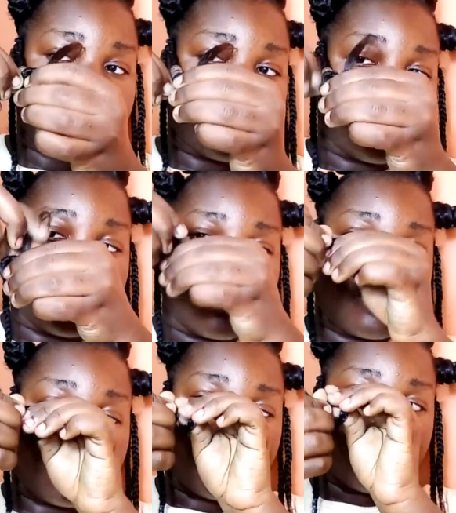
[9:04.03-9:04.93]
that the
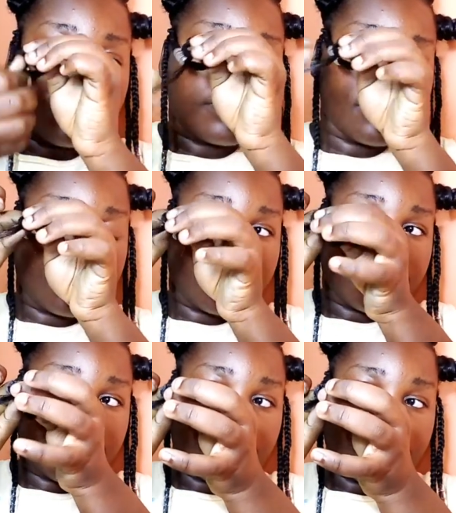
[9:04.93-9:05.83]
beads will not be able
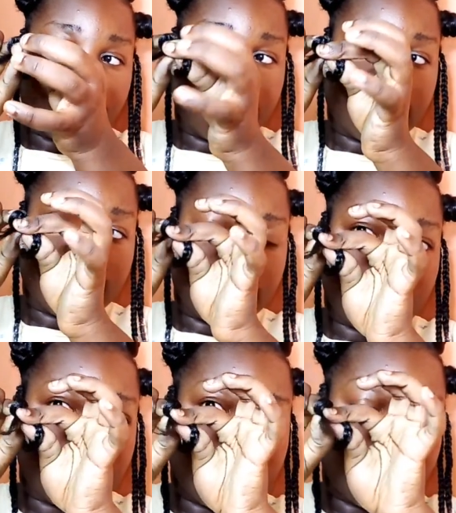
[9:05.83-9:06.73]
to, fall out.
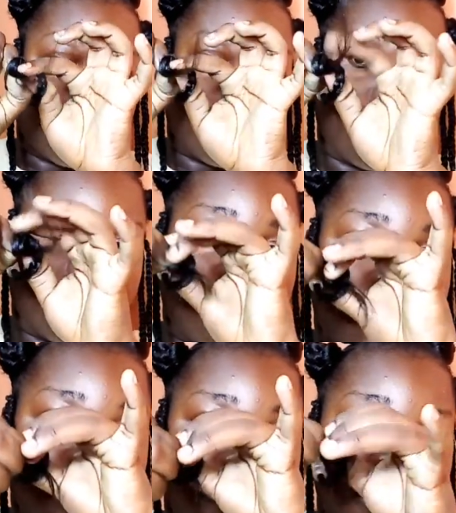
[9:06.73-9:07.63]

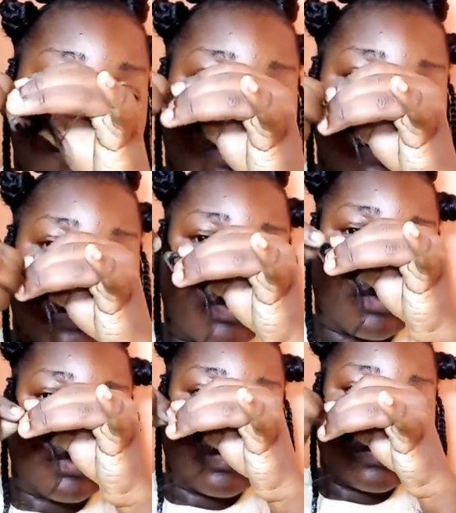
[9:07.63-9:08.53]

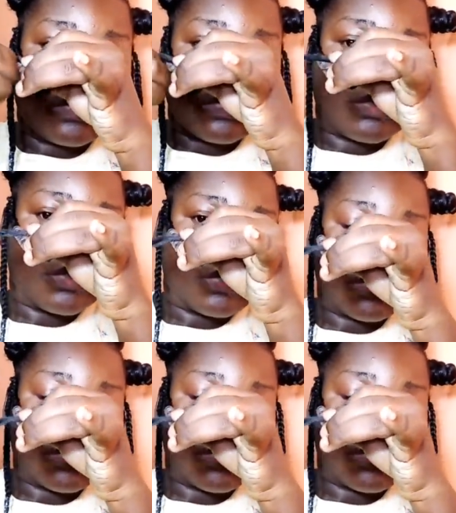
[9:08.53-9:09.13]
Especially like